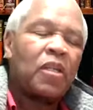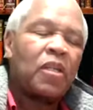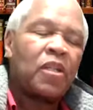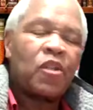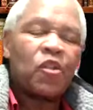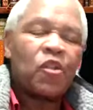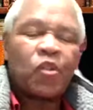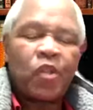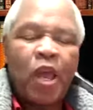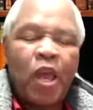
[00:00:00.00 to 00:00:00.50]

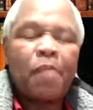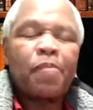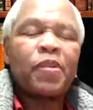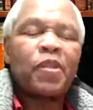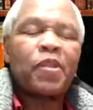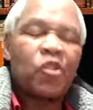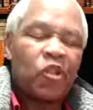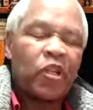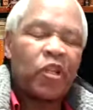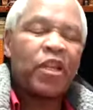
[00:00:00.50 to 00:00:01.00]

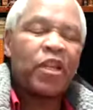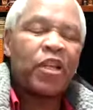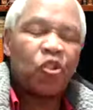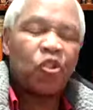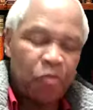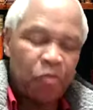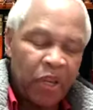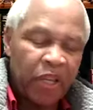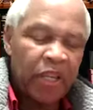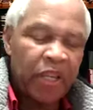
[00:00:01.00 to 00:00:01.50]
disciple slash
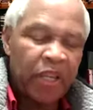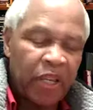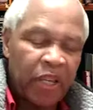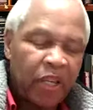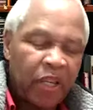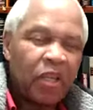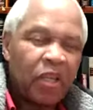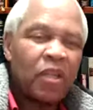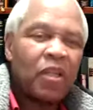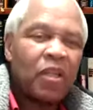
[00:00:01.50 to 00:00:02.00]
making,
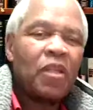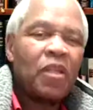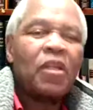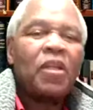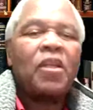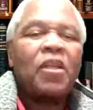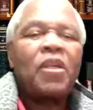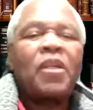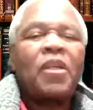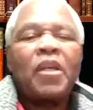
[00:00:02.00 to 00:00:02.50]

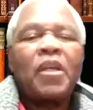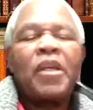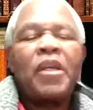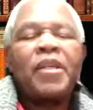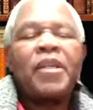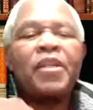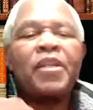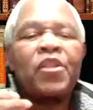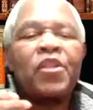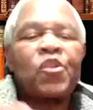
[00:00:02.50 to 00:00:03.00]

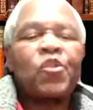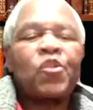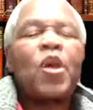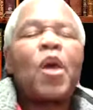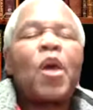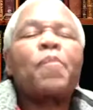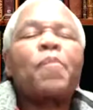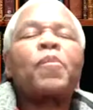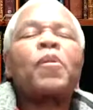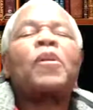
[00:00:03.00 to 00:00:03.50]
in a
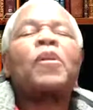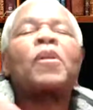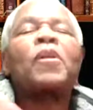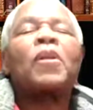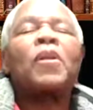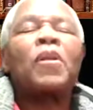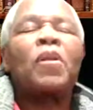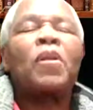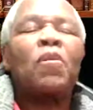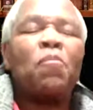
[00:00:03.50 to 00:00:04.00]
disciple